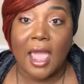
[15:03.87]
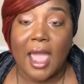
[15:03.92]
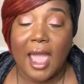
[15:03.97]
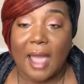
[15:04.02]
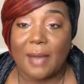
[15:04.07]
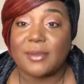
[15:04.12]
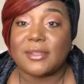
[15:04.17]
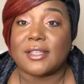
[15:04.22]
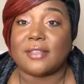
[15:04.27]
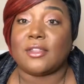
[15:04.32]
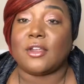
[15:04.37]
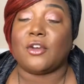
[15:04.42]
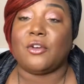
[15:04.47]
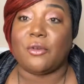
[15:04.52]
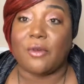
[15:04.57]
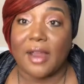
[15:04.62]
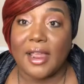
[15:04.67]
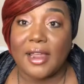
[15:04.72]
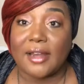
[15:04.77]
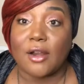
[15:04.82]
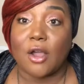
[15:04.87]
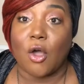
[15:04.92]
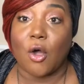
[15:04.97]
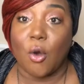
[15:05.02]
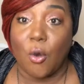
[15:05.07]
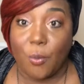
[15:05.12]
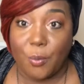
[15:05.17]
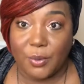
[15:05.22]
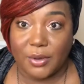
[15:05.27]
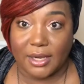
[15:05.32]
I was at the grand
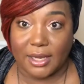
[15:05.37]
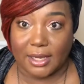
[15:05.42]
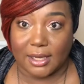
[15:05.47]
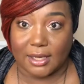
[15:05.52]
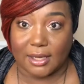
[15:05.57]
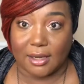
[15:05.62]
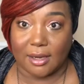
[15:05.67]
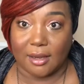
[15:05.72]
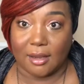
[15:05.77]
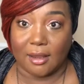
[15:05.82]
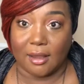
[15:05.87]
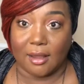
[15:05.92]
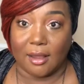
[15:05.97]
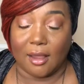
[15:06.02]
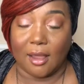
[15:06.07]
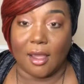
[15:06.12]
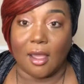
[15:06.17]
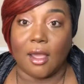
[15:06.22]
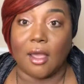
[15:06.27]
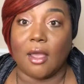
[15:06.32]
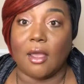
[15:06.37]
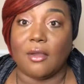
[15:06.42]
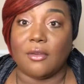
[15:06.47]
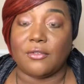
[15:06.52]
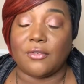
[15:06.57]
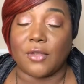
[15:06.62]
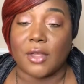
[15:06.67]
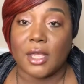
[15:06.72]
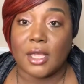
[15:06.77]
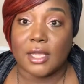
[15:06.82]
opening
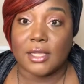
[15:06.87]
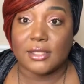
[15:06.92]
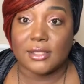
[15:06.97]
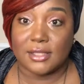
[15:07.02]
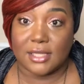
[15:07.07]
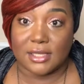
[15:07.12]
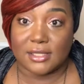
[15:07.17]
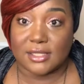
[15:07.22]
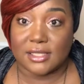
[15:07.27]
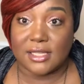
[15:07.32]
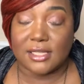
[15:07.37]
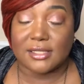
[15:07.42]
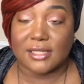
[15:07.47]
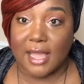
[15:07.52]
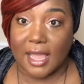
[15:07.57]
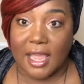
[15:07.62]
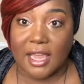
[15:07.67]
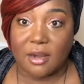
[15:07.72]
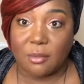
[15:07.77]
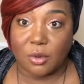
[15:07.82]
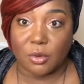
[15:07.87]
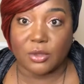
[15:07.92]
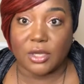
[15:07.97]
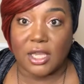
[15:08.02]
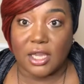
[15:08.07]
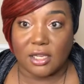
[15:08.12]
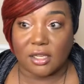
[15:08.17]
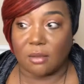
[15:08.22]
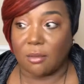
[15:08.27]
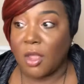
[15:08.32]
of Disney's Animal
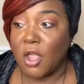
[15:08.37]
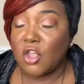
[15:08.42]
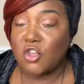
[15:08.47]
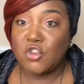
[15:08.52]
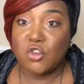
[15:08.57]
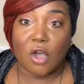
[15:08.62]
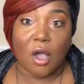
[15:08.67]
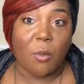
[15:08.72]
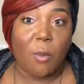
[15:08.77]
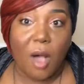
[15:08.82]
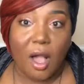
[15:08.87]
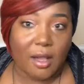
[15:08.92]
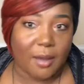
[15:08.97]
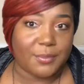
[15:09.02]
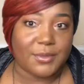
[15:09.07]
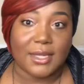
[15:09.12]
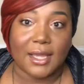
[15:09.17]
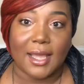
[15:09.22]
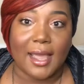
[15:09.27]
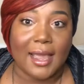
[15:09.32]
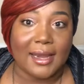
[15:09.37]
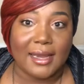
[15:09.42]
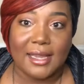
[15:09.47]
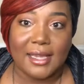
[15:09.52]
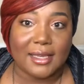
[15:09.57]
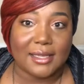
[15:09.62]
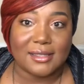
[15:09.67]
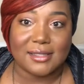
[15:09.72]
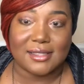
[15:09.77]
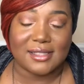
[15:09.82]
Kingdom. You could walk up to any
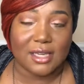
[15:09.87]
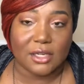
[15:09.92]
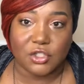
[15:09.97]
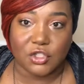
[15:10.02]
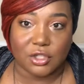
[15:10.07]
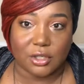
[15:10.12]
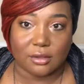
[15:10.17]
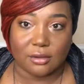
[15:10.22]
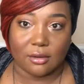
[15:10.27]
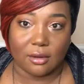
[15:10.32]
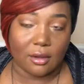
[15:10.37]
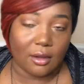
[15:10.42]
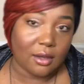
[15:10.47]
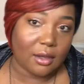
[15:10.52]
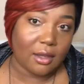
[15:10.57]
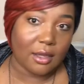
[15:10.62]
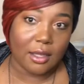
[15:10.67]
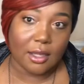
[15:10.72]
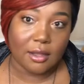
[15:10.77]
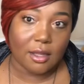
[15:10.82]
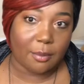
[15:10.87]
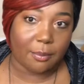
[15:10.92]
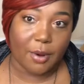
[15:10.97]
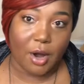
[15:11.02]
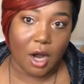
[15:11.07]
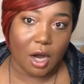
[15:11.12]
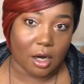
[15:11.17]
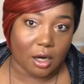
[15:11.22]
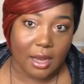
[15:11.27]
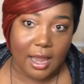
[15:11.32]
concession in the
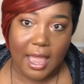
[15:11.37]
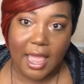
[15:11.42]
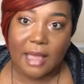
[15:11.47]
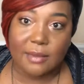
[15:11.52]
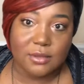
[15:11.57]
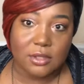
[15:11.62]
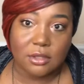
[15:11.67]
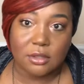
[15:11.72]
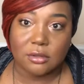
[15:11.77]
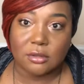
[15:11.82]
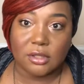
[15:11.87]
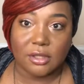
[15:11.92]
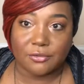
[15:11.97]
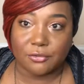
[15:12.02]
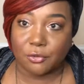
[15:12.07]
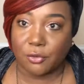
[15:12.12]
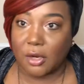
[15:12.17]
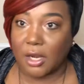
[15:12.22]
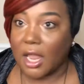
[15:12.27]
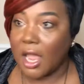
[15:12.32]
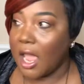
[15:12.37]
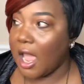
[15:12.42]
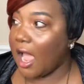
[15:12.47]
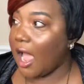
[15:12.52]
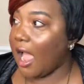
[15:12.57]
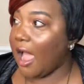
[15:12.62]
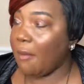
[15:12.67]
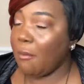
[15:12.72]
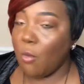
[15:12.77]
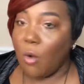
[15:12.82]
park, absolutely free.
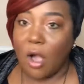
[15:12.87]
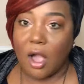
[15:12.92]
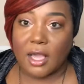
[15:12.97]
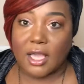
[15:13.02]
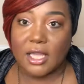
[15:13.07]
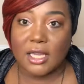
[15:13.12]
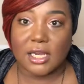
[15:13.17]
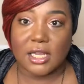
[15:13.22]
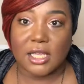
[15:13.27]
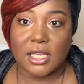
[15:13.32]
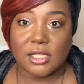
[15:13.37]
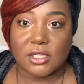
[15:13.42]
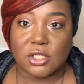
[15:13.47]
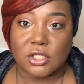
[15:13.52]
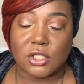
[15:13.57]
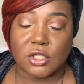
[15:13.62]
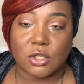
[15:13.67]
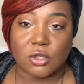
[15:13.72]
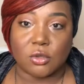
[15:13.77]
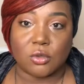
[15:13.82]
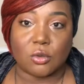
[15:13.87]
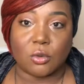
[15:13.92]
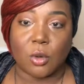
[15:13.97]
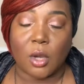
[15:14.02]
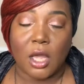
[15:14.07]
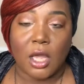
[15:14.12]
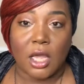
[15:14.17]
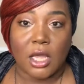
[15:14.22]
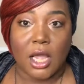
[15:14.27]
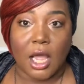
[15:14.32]
I'm walking into
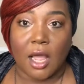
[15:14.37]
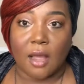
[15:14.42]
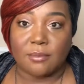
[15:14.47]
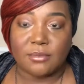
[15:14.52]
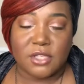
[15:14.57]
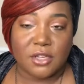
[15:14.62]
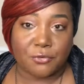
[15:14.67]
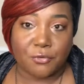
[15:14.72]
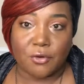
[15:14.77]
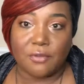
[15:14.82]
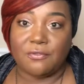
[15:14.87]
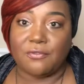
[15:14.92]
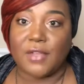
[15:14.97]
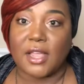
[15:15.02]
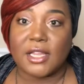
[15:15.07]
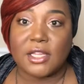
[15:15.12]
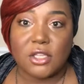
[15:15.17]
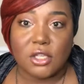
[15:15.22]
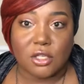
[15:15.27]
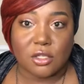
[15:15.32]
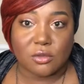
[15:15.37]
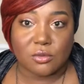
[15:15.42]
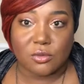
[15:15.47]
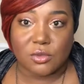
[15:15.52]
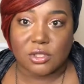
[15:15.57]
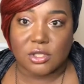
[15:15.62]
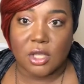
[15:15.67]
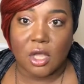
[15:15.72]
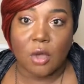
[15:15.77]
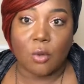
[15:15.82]
um, different
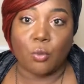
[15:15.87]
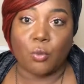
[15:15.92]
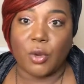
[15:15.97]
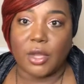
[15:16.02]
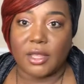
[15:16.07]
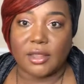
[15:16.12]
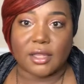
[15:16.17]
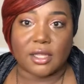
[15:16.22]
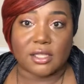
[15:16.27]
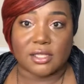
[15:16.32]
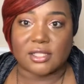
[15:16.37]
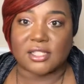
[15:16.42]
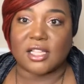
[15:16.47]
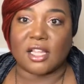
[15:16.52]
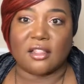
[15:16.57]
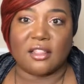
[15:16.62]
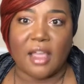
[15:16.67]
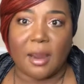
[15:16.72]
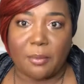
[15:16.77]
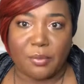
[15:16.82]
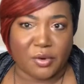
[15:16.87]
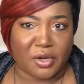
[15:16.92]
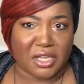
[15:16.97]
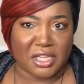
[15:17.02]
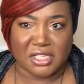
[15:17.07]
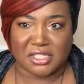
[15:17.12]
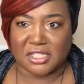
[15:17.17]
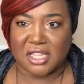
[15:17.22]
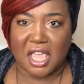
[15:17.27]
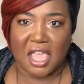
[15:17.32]
venues with
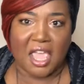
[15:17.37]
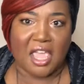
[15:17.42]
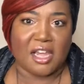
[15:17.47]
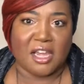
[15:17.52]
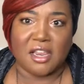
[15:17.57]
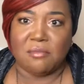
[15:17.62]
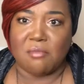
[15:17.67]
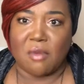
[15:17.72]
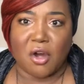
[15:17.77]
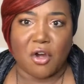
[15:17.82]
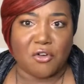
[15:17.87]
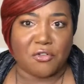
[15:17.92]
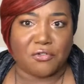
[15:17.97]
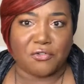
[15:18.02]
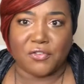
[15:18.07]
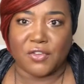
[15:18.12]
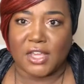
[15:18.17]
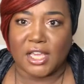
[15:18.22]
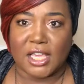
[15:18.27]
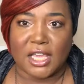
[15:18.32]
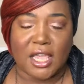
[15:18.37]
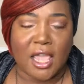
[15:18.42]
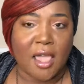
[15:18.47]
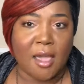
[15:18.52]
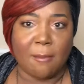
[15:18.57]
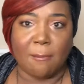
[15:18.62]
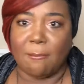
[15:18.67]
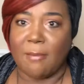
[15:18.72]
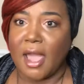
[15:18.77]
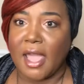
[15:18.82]
celebrities, Eddie Murphy,
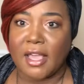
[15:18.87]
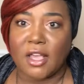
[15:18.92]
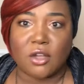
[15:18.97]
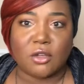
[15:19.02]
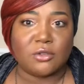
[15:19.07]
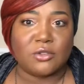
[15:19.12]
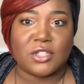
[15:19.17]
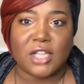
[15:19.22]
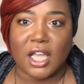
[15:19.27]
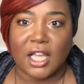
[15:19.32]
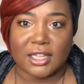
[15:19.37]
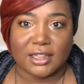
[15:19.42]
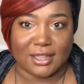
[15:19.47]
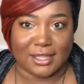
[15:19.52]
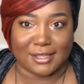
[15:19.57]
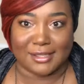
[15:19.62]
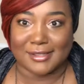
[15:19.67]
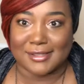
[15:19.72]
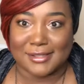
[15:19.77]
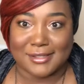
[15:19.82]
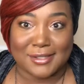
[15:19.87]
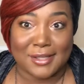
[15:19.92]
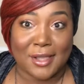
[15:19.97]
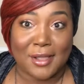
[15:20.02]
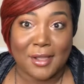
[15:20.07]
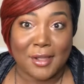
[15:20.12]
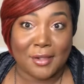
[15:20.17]
Michael Douglas.